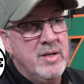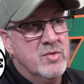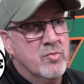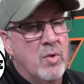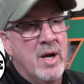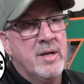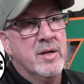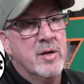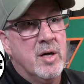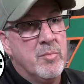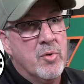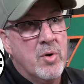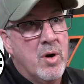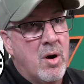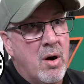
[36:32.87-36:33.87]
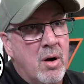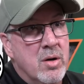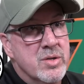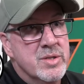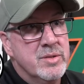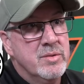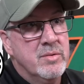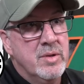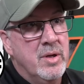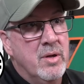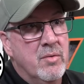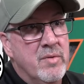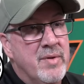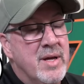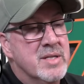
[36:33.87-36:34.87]
He's wrecked a couple cars.
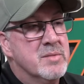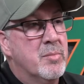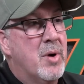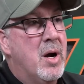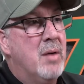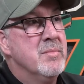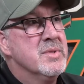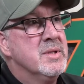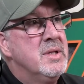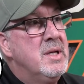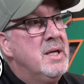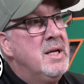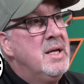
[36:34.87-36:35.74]
You know, we've had some problems.